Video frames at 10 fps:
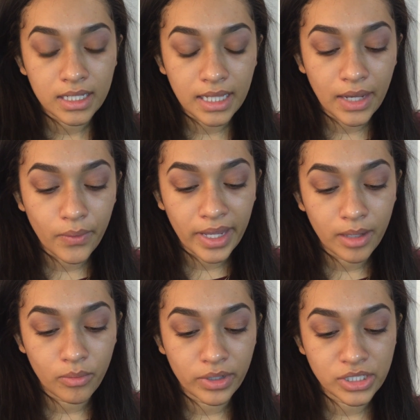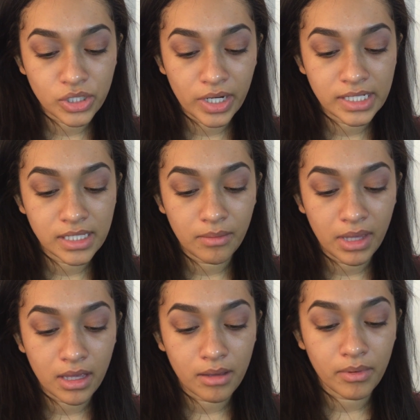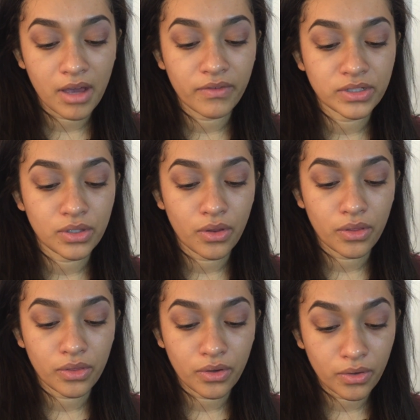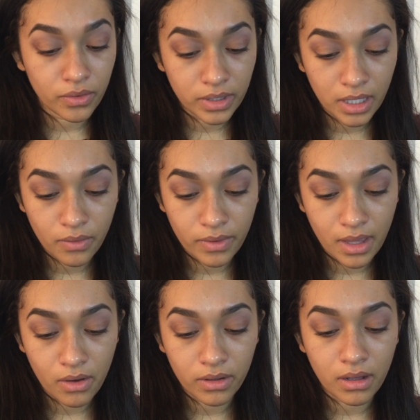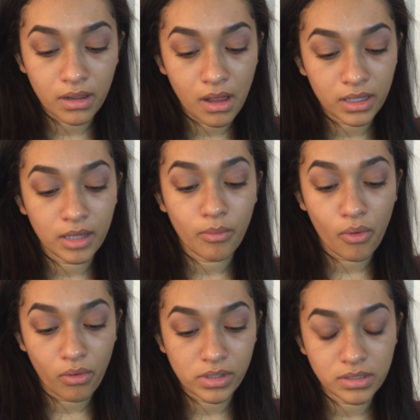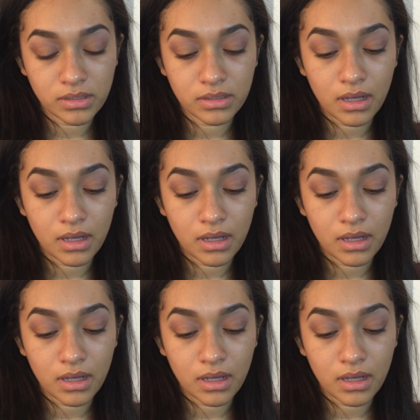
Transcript: Lightweight, moisturizing makeup covers thoroughly without clogging pores.